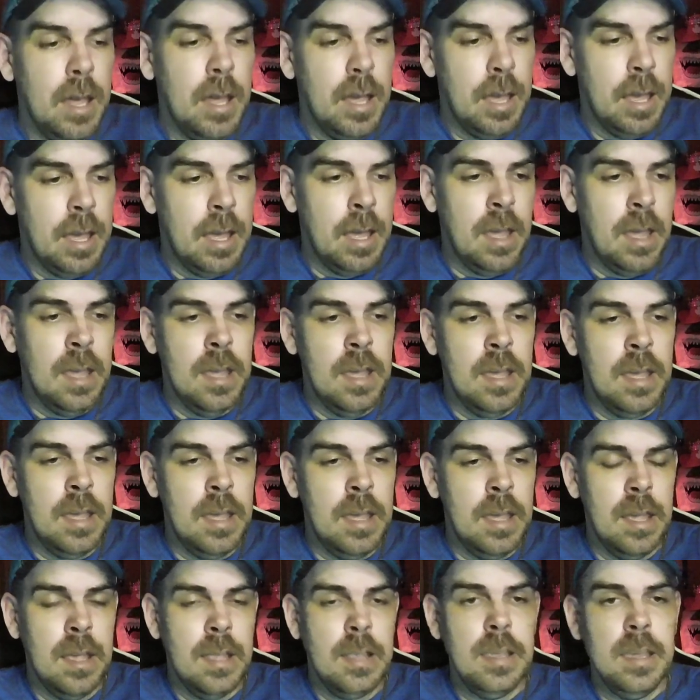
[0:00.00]

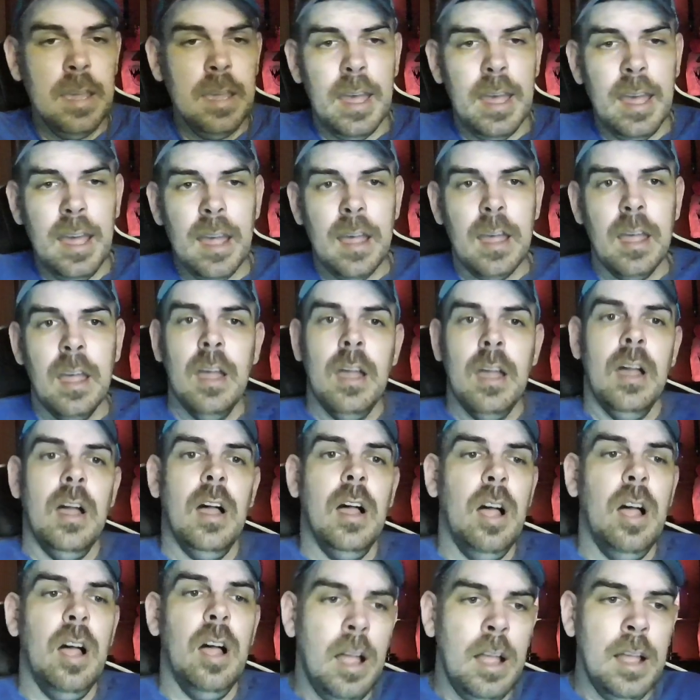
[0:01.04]
And yeah,
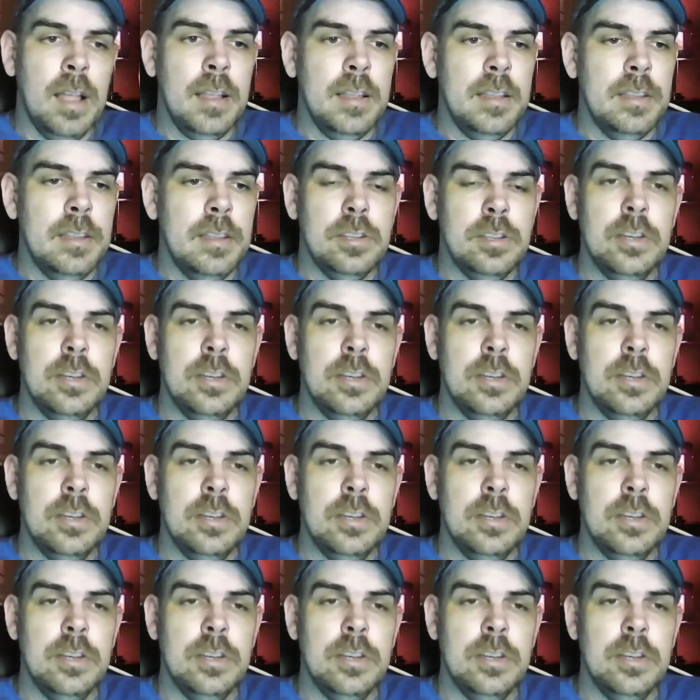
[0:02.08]
on